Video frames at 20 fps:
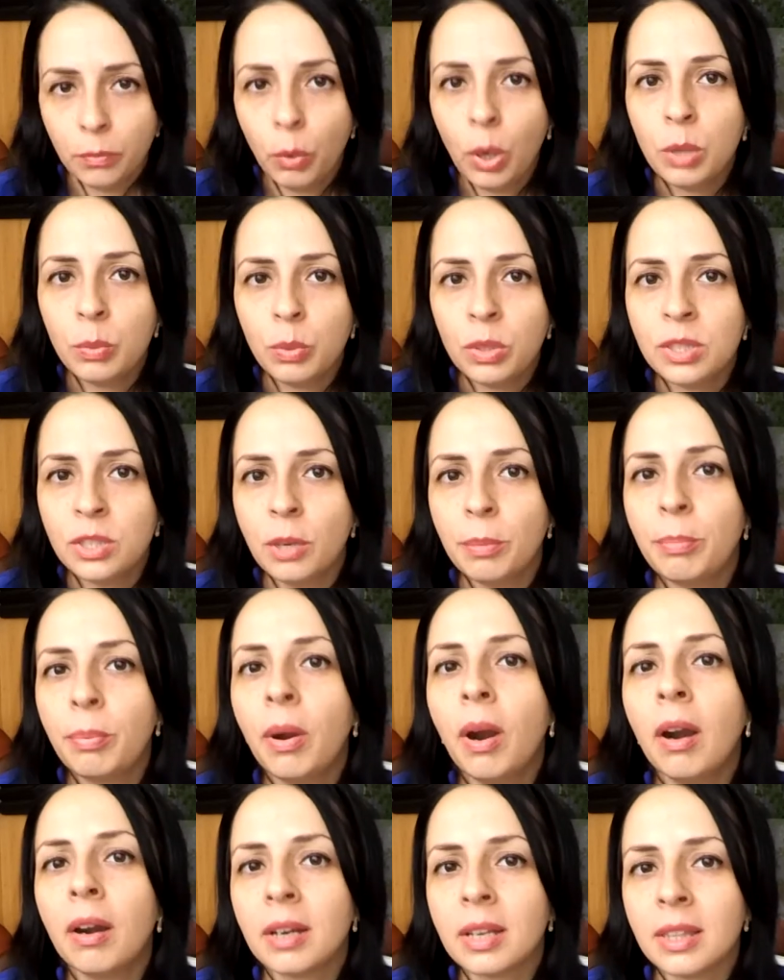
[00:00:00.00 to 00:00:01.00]
What was your
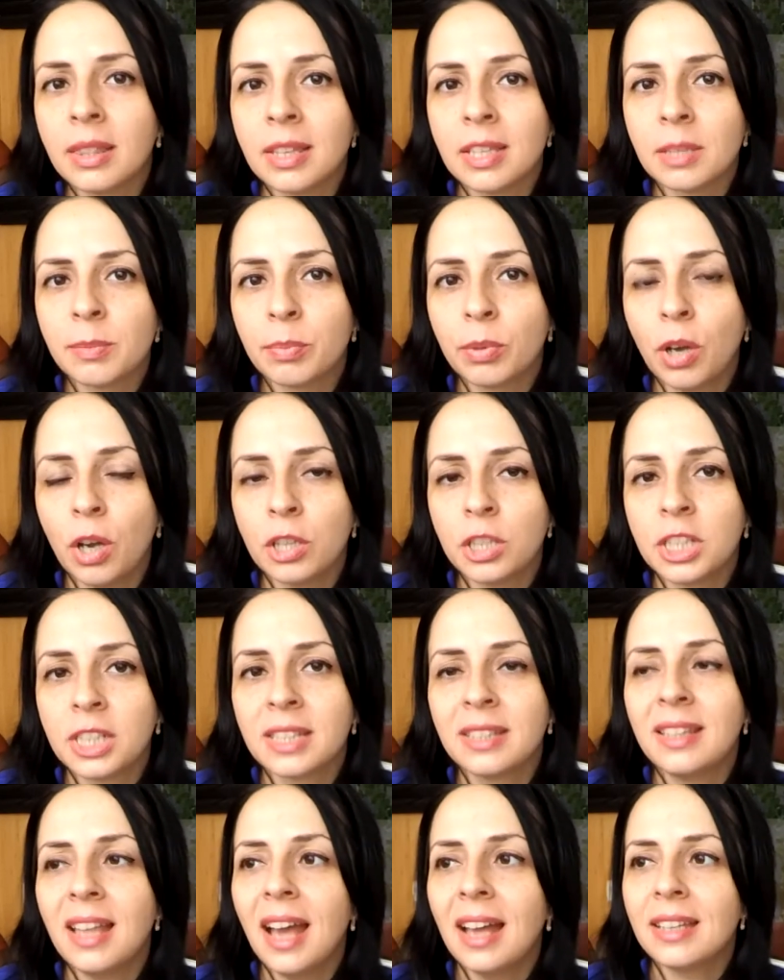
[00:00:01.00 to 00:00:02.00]
part in this
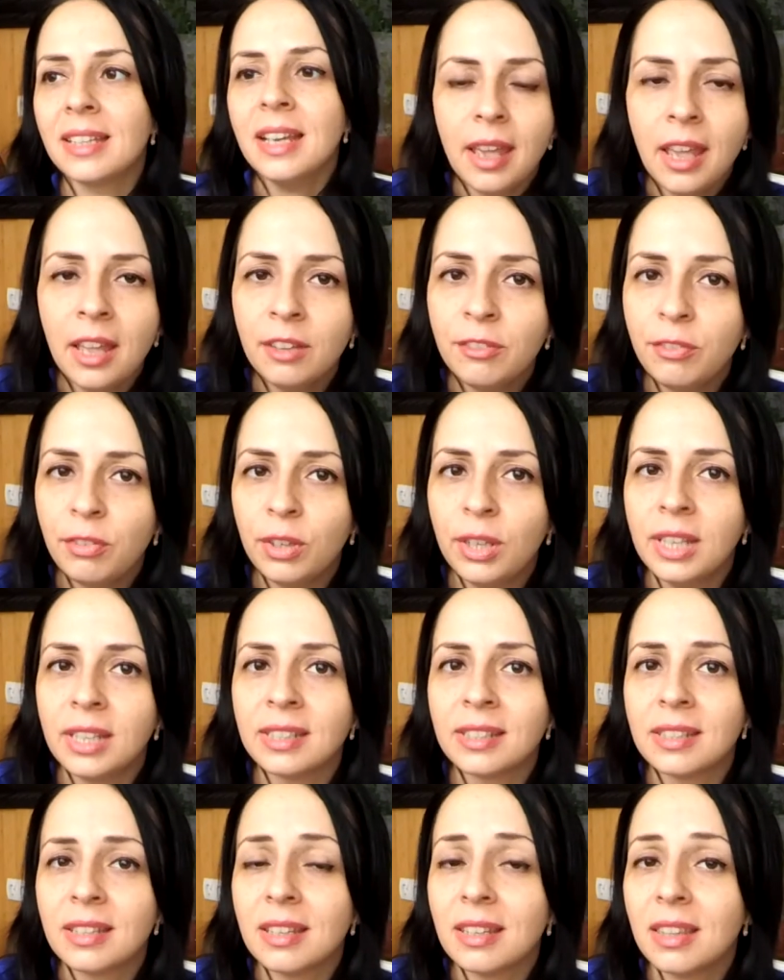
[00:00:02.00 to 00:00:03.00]
project that
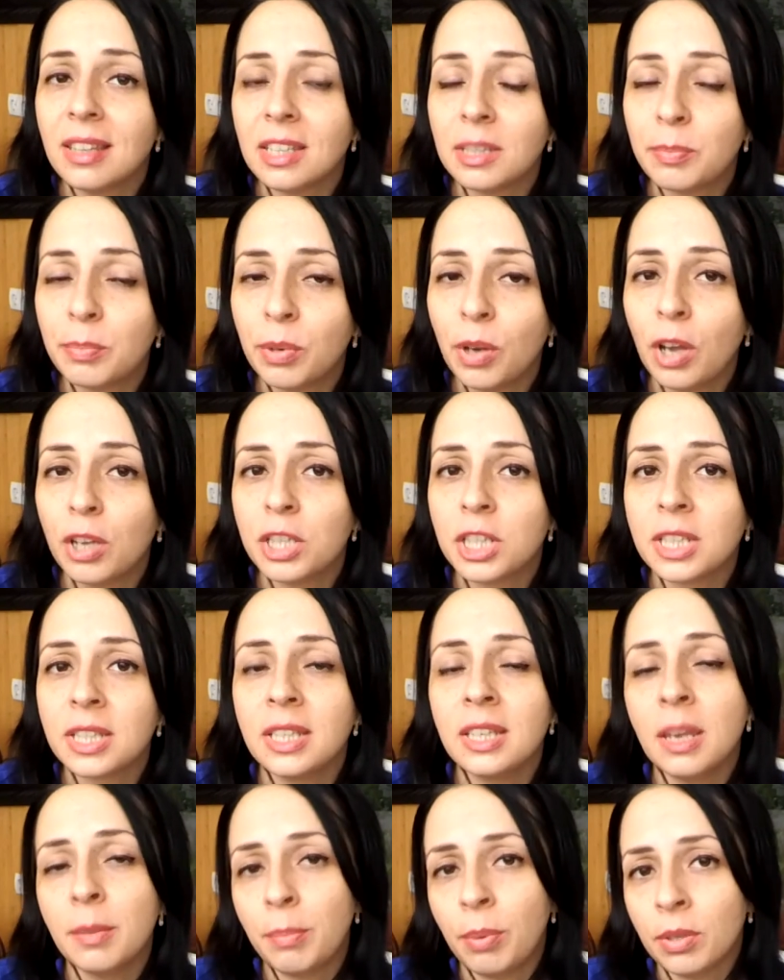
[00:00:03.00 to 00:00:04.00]
influenced this project
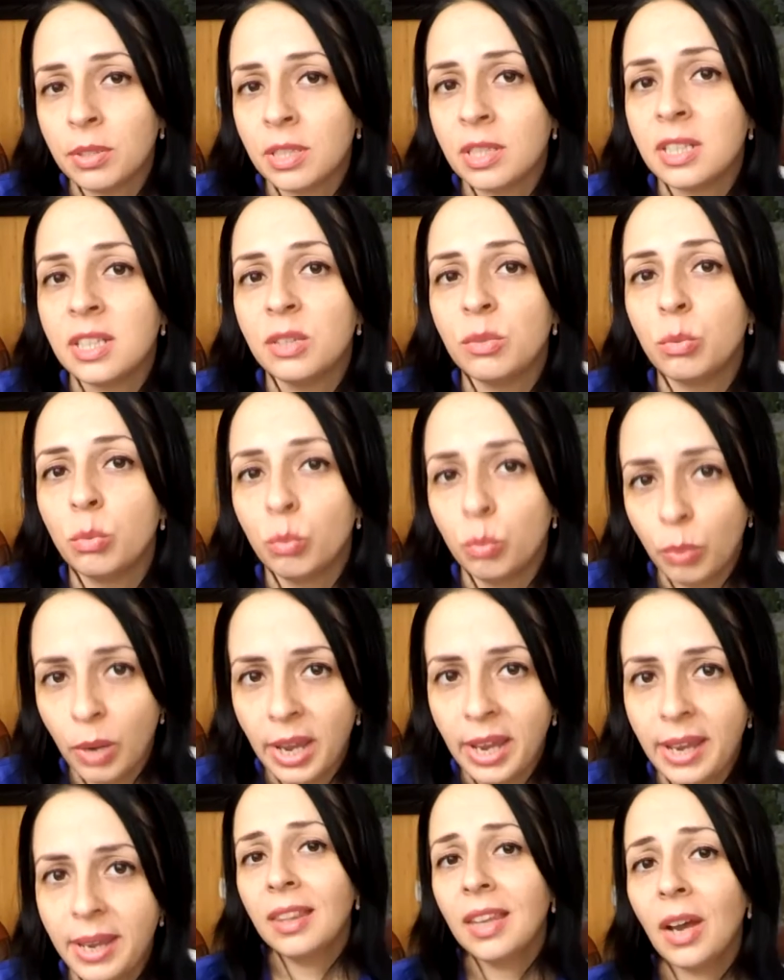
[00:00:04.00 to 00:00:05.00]
in a positive way?